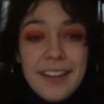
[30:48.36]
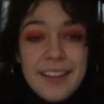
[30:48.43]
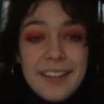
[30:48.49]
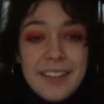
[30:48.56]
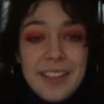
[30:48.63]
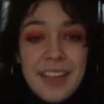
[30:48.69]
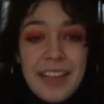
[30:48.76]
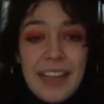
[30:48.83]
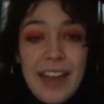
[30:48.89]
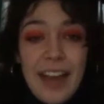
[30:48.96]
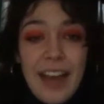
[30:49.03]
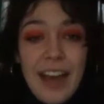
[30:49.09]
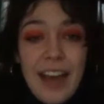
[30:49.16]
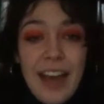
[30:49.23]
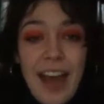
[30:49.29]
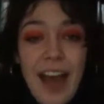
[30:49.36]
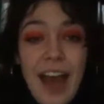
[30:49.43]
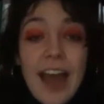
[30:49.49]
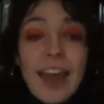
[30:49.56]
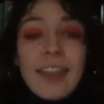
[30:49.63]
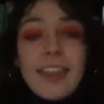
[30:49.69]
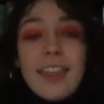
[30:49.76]
like
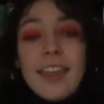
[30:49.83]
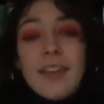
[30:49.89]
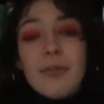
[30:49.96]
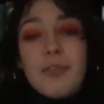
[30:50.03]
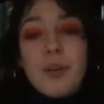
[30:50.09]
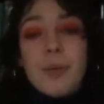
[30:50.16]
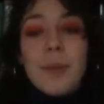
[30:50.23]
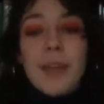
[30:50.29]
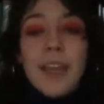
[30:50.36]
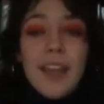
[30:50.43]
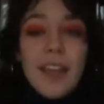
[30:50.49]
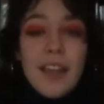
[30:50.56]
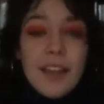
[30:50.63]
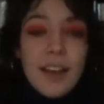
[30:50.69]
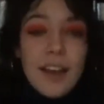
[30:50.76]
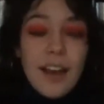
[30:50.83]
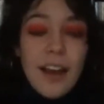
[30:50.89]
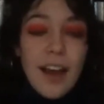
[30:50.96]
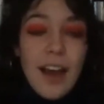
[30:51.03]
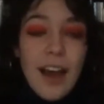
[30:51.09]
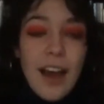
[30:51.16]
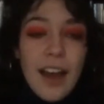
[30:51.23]
I think for me,
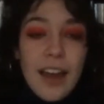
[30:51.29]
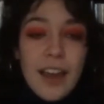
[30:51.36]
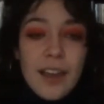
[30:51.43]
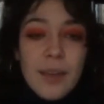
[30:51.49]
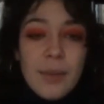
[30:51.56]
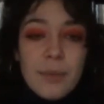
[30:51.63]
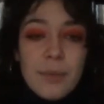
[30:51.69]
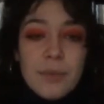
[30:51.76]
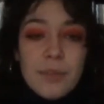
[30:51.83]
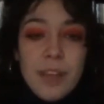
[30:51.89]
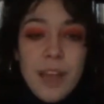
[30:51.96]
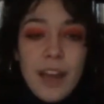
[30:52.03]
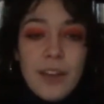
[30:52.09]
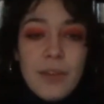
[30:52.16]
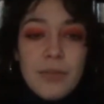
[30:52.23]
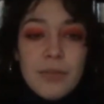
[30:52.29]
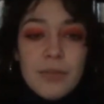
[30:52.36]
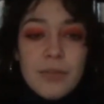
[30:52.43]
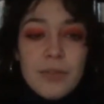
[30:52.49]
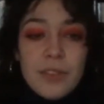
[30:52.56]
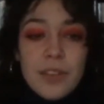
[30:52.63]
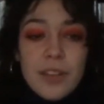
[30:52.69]
I am kind of
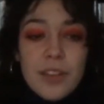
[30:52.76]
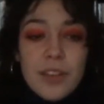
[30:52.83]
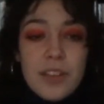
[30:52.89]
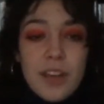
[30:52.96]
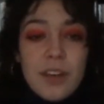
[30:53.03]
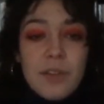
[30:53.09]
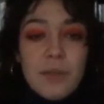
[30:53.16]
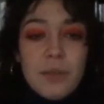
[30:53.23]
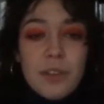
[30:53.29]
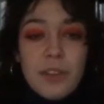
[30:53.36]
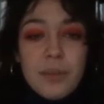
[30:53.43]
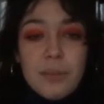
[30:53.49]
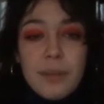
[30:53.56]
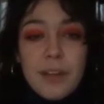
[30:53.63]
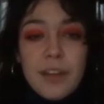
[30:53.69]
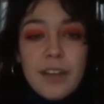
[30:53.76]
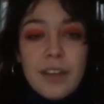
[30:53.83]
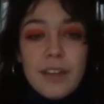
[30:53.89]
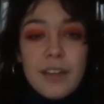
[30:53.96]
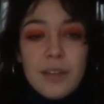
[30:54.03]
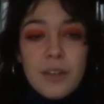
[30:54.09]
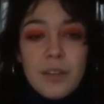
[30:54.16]
content with
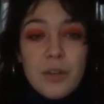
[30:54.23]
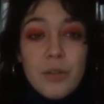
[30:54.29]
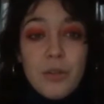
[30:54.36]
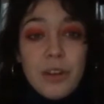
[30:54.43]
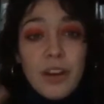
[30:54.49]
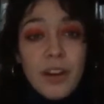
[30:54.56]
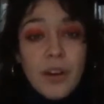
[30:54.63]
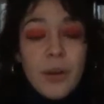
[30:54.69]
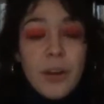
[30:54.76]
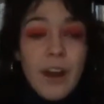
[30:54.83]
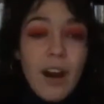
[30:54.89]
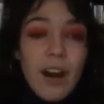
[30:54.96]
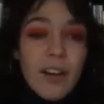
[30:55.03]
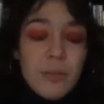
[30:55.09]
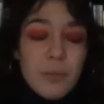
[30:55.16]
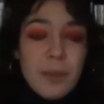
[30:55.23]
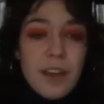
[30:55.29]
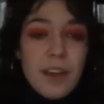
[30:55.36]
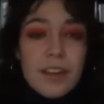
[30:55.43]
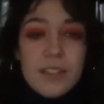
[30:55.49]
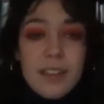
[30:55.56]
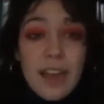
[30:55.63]
my career going off
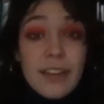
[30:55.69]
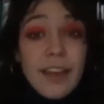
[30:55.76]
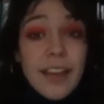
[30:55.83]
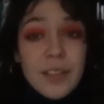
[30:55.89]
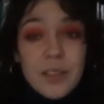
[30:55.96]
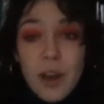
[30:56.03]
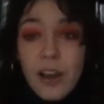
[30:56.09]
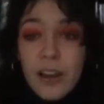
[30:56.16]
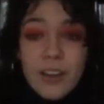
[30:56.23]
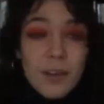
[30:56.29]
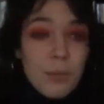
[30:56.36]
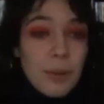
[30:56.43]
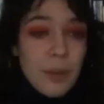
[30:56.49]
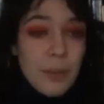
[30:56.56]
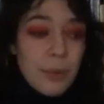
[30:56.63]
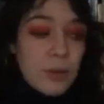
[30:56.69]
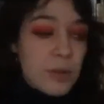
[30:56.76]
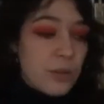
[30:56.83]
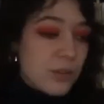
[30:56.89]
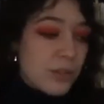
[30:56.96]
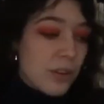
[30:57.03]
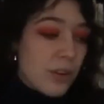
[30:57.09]
because I like talking to people.
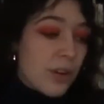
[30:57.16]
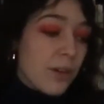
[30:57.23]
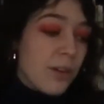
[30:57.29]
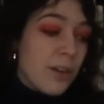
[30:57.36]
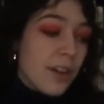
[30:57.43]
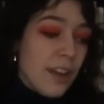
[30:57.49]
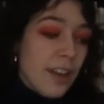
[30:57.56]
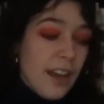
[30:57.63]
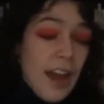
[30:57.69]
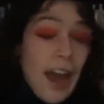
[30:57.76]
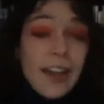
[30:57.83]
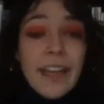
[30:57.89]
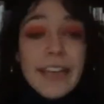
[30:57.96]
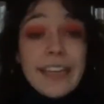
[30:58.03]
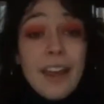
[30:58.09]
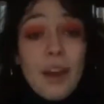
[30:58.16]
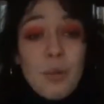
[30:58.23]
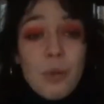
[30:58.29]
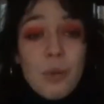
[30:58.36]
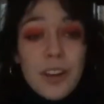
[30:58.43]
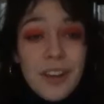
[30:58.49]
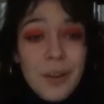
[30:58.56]
So I like
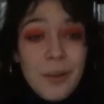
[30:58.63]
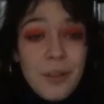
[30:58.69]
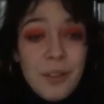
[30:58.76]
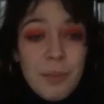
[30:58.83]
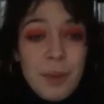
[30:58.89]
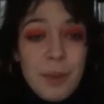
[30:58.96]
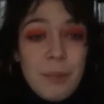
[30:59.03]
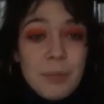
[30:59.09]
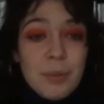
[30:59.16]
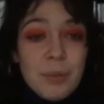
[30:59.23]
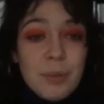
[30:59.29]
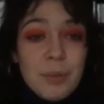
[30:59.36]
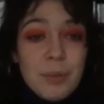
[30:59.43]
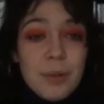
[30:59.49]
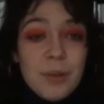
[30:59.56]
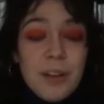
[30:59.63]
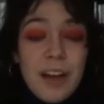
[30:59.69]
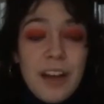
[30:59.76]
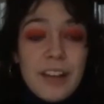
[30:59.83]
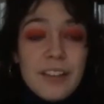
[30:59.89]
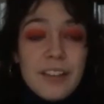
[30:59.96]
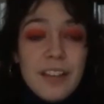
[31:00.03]
networking with people.
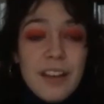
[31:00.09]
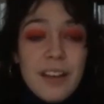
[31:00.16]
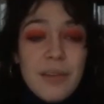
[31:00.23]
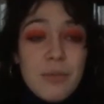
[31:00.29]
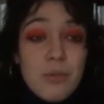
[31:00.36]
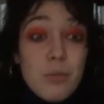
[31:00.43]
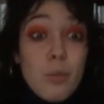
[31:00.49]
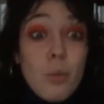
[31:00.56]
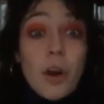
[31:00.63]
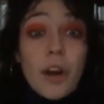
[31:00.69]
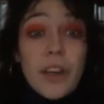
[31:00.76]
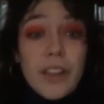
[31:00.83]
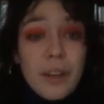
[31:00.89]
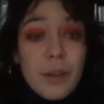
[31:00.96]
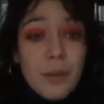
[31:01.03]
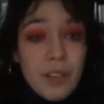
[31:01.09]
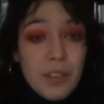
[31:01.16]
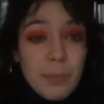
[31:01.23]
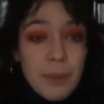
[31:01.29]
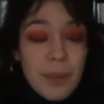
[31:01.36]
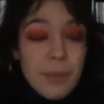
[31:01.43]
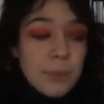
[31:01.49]
I love working
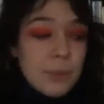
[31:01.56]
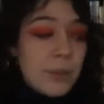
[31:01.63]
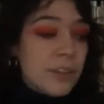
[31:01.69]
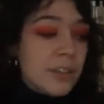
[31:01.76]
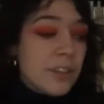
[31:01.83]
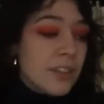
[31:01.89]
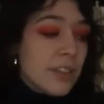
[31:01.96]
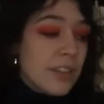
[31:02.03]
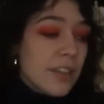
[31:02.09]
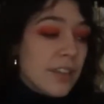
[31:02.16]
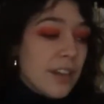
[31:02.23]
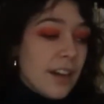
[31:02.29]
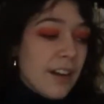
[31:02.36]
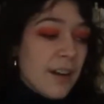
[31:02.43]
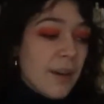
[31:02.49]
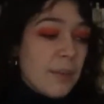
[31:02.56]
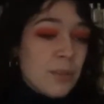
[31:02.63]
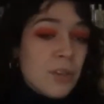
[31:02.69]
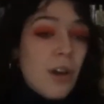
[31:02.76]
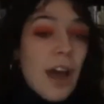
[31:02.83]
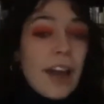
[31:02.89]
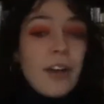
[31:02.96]
with people.
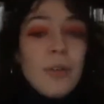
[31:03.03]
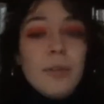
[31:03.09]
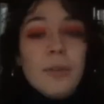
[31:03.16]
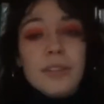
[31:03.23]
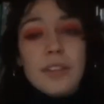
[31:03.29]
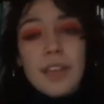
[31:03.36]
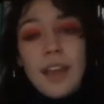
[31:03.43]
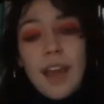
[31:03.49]
So I don't think